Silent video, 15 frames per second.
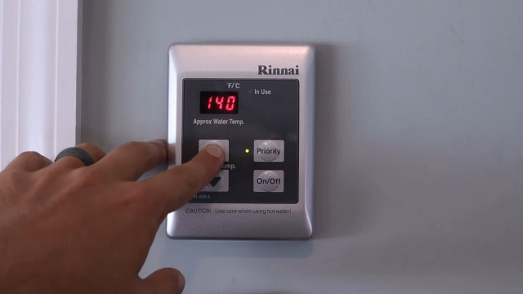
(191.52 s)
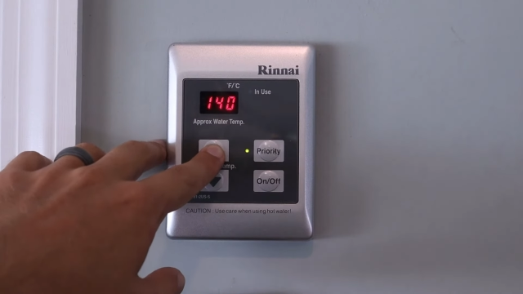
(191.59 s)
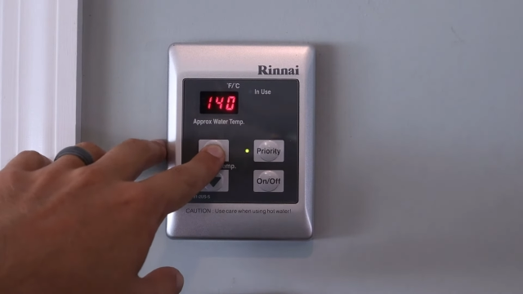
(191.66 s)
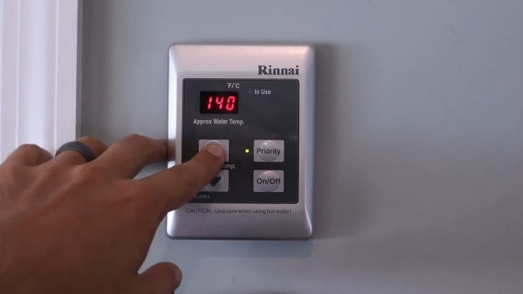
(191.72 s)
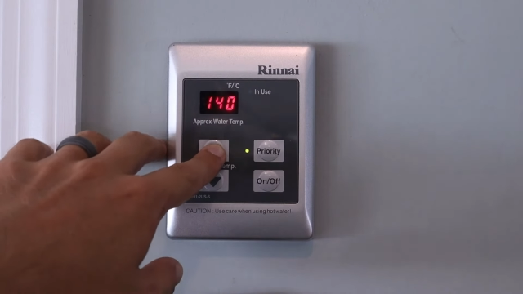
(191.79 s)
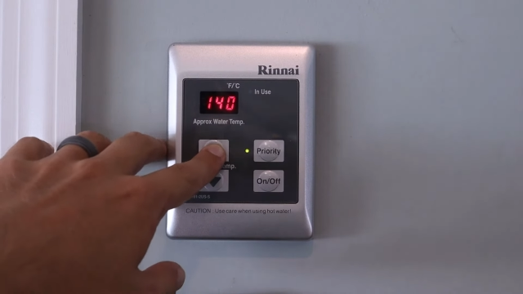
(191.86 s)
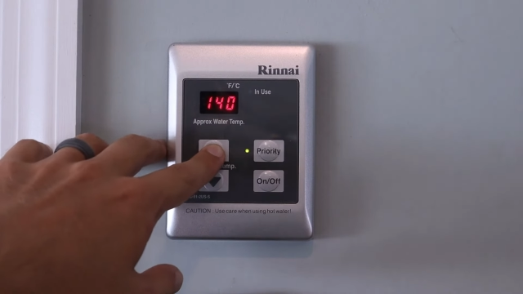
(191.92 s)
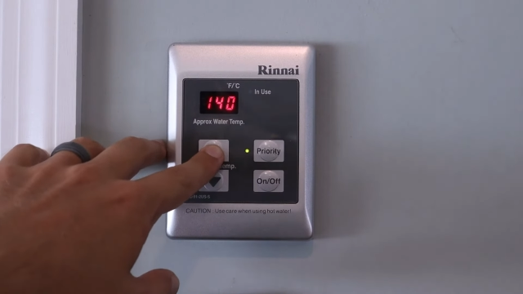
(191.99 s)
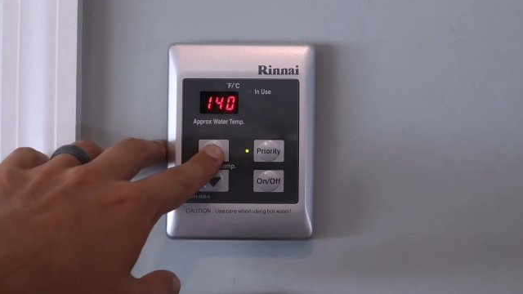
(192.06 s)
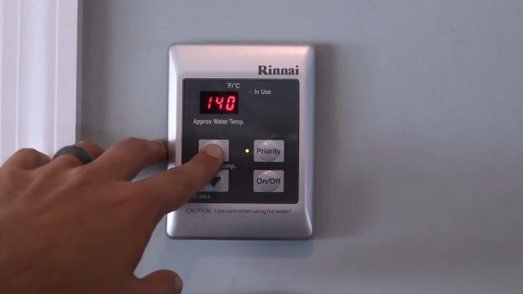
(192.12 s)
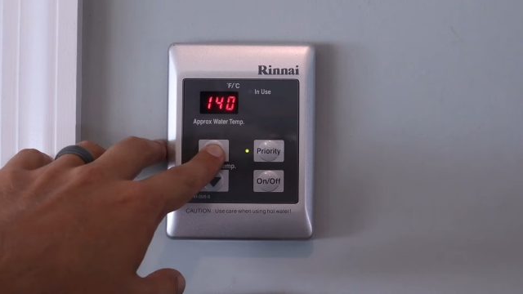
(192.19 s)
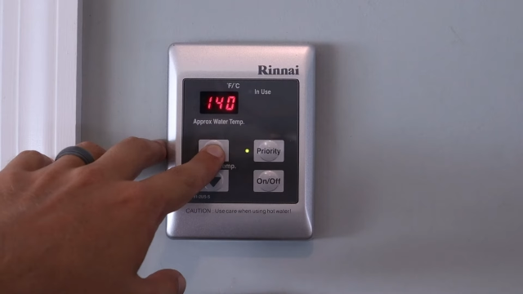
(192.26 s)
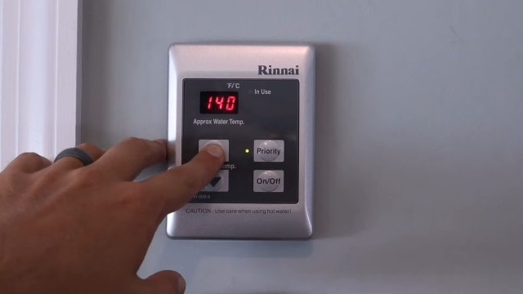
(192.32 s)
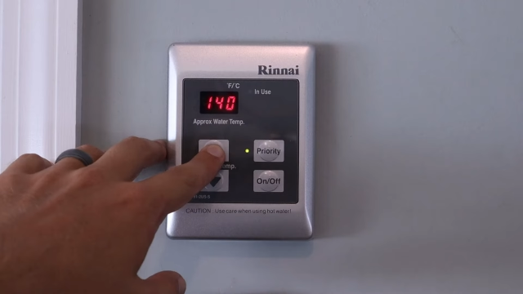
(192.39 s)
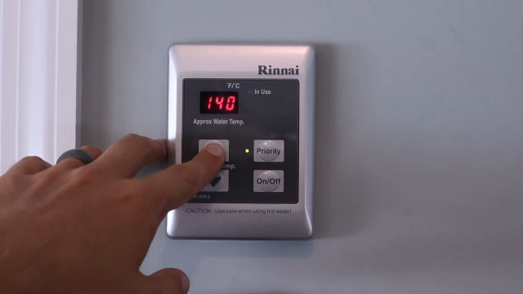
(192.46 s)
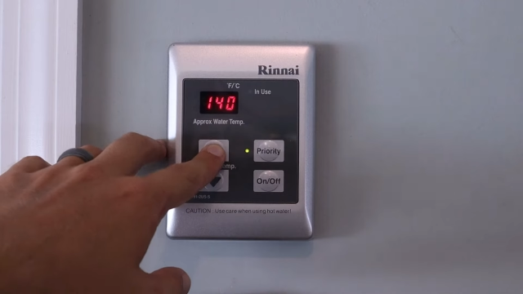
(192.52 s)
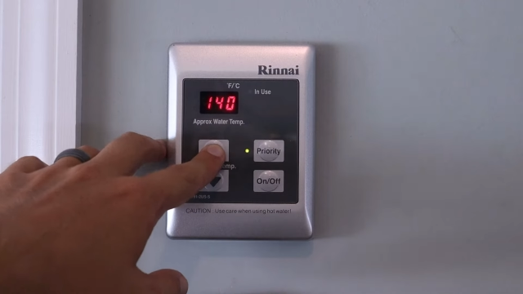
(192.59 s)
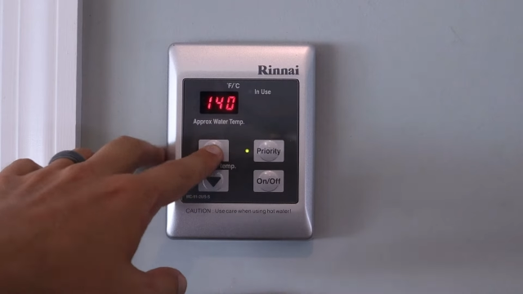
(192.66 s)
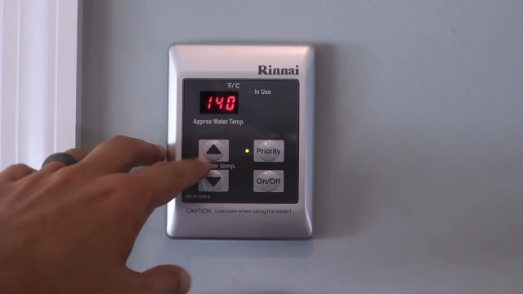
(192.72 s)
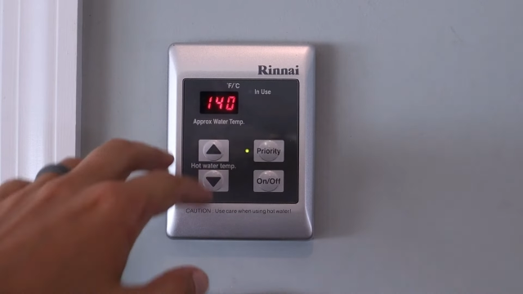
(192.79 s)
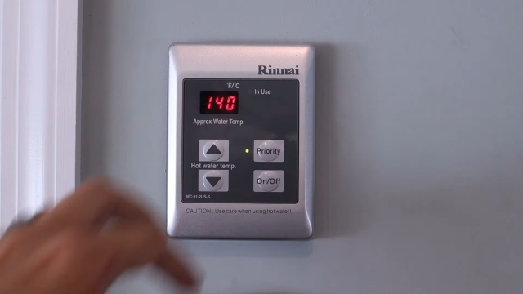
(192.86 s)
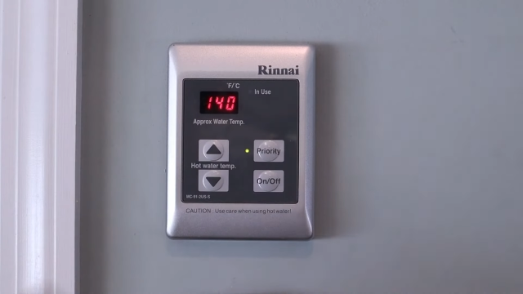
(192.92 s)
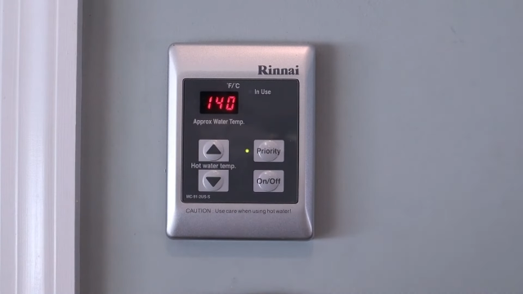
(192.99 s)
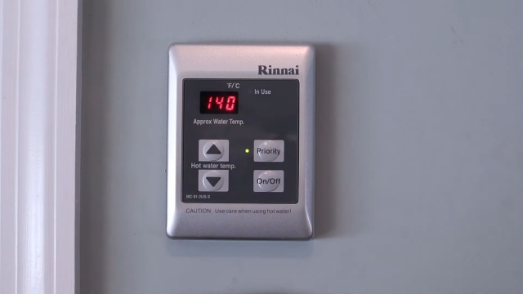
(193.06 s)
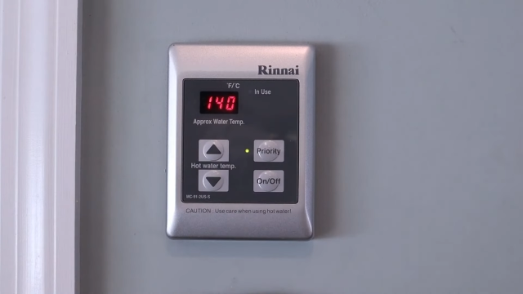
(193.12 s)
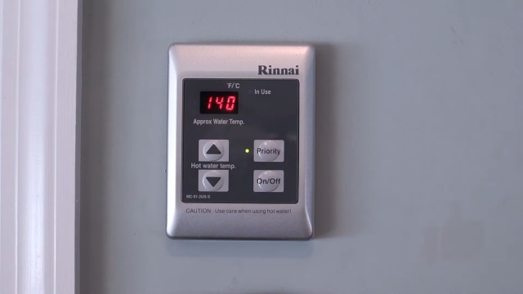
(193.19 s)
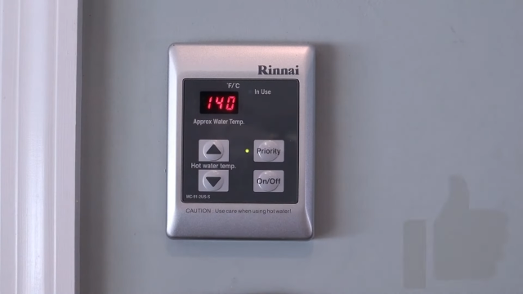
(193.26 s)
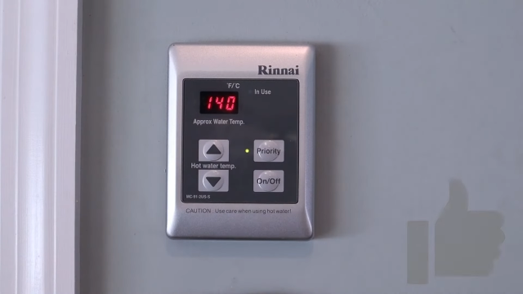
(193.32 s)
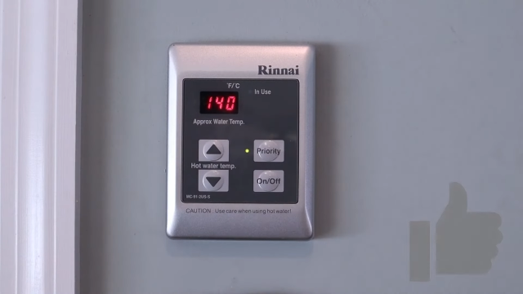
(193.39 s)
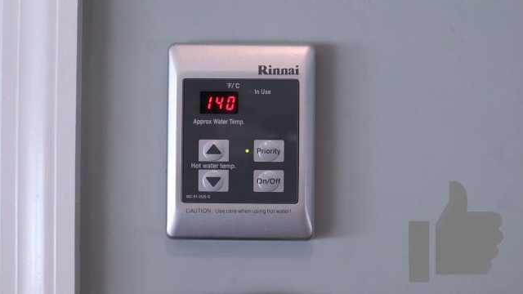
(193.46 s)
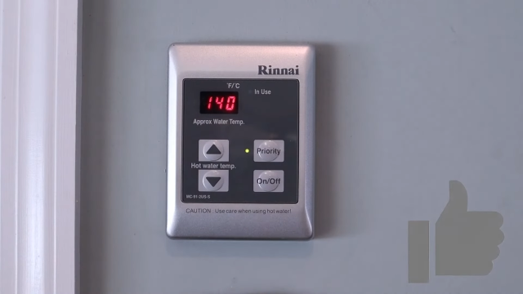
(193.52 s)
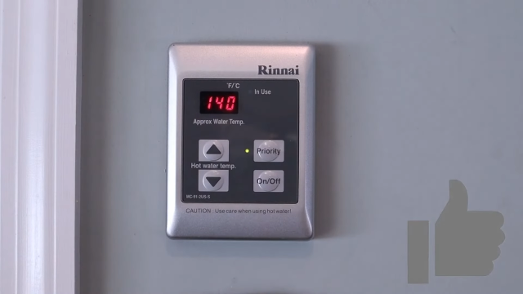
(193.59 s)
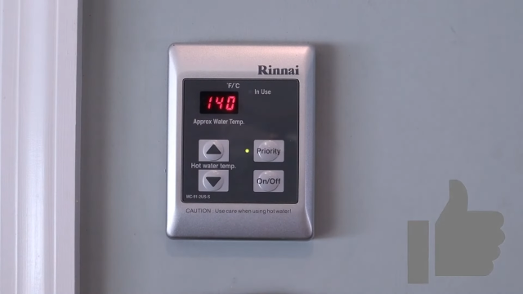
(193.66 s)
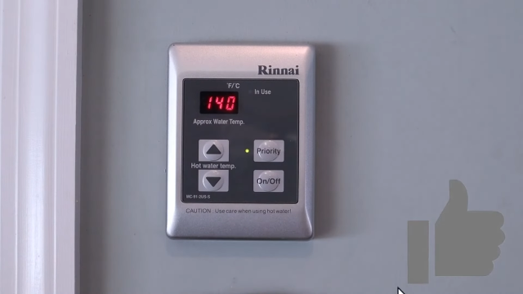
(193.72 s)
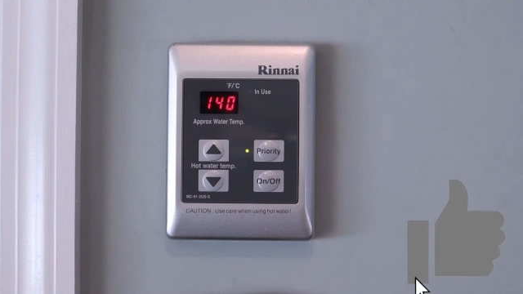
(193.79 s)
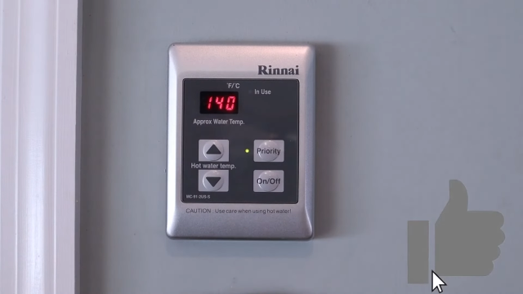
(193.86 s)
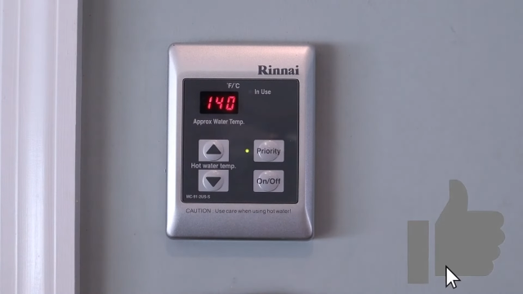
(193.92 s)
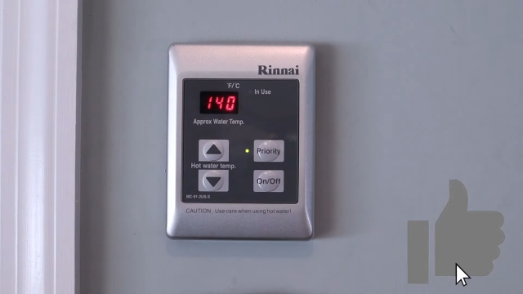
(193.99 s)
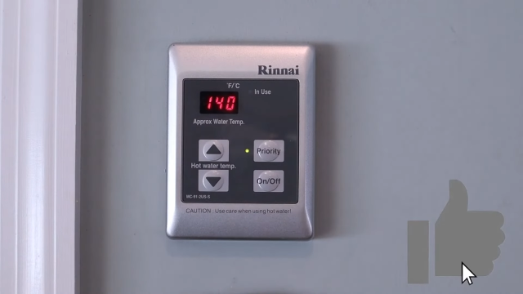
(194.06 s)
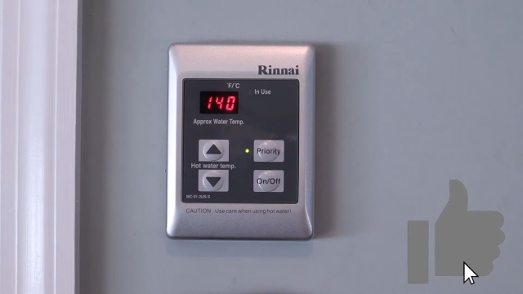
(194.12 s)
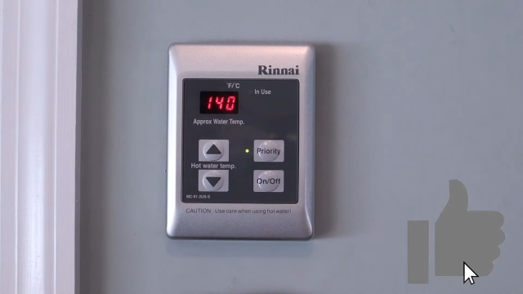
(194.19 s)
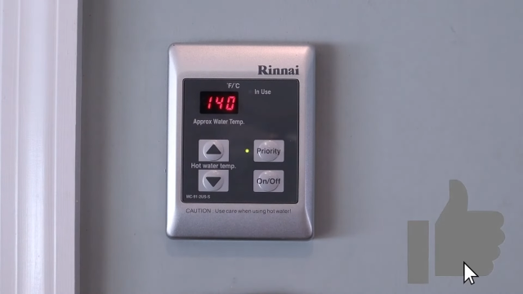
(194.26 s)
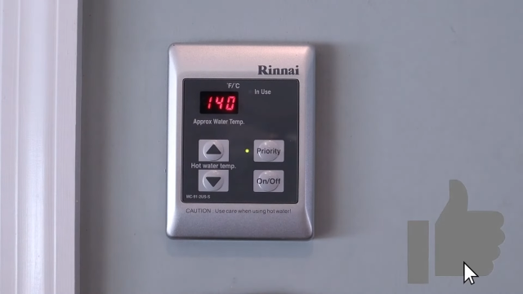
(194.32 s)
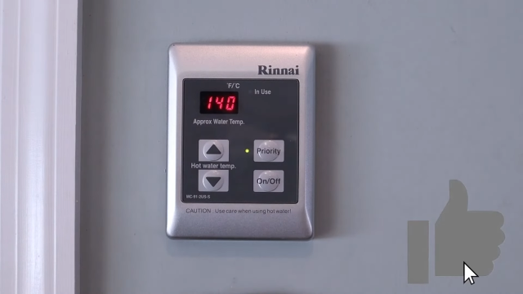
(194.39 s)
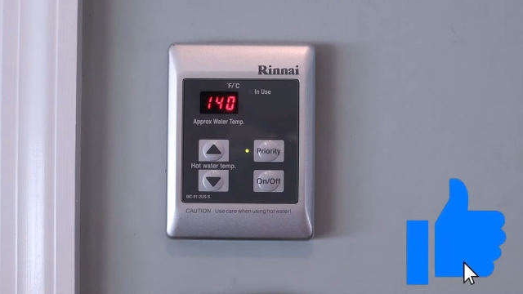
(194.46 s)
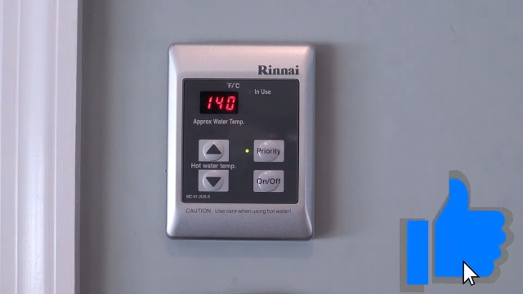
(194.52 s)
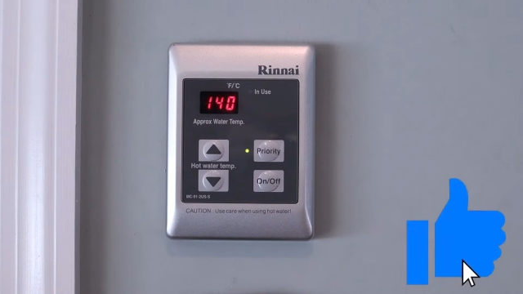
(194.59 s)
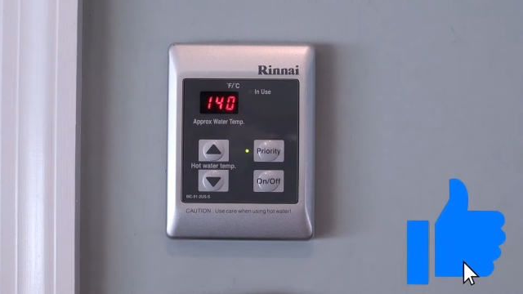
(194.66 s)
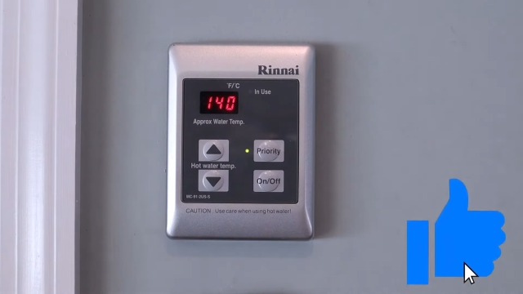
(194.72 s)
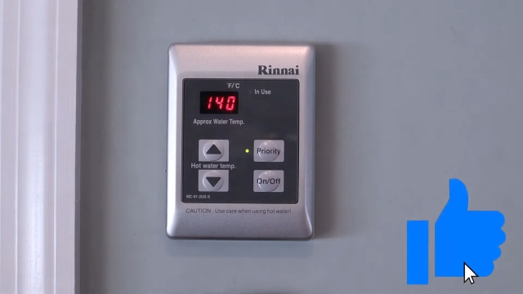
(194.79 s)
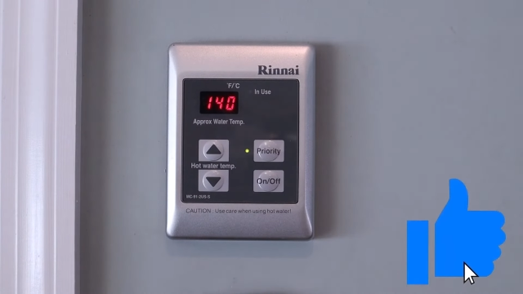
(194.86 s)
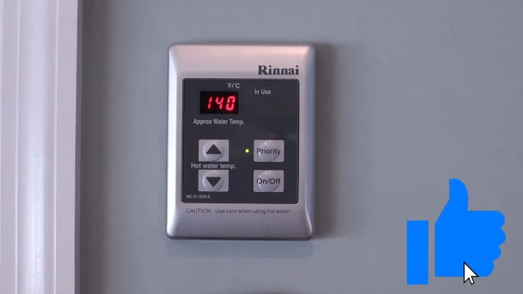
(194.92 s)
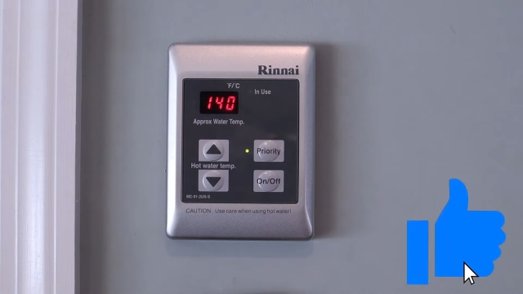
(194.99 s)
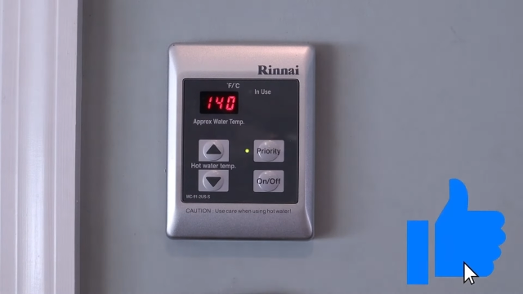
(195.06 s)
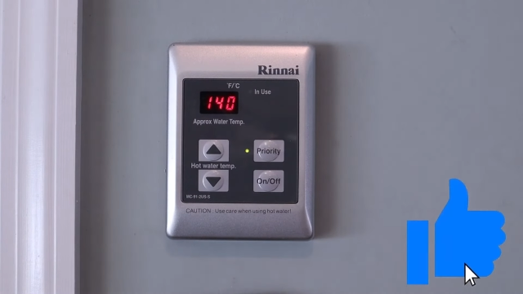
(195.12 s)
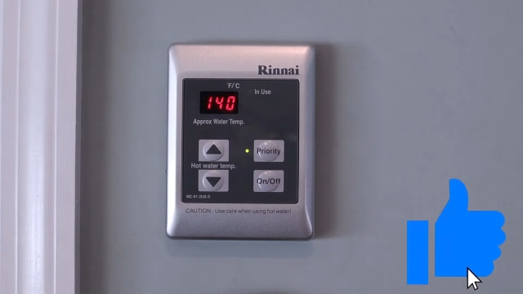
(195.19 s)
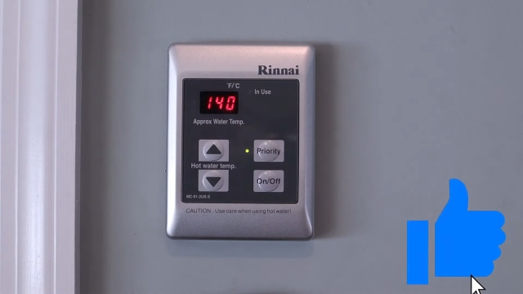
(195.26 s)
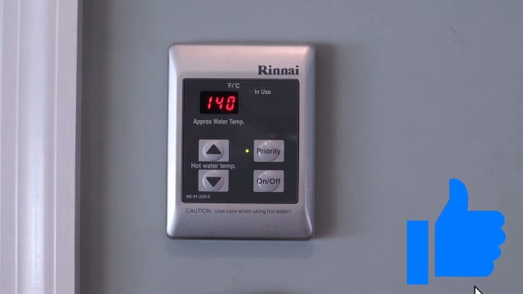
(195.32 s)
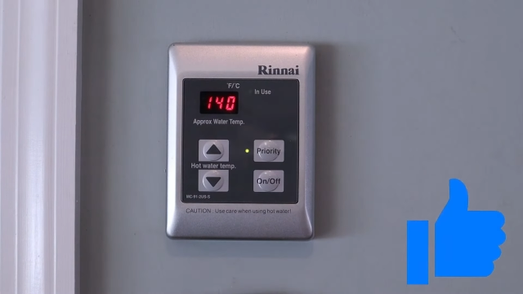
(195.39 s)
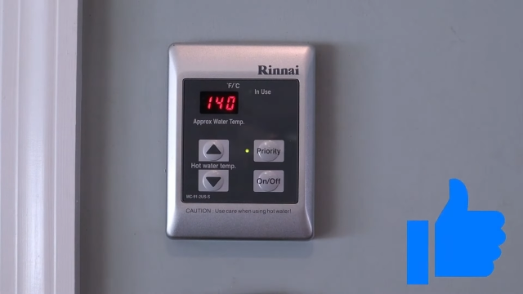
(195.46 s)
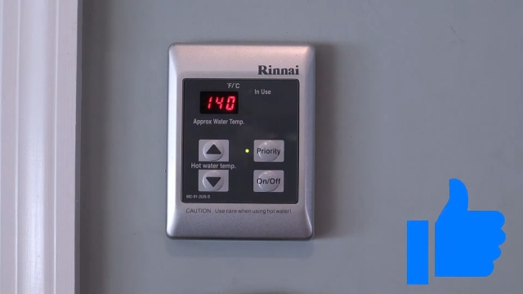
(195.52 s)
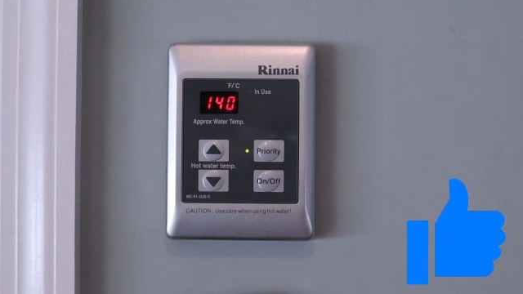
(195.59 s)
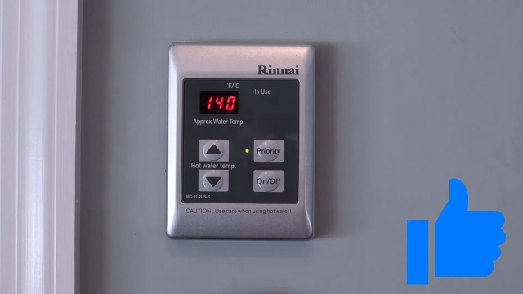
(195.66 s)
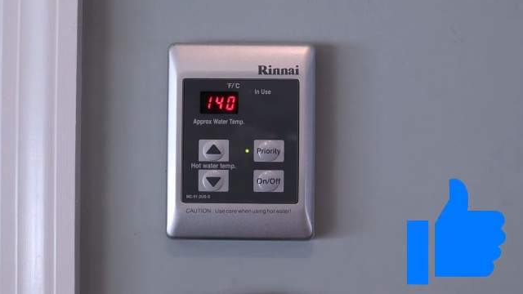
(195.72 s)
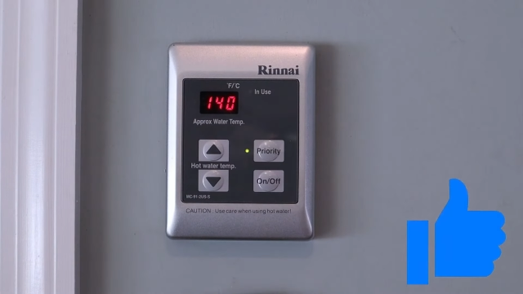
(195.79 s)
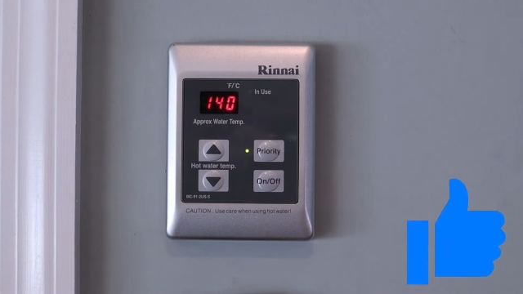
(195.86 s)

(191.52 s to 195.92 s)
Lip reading: [unreadable: no face in view]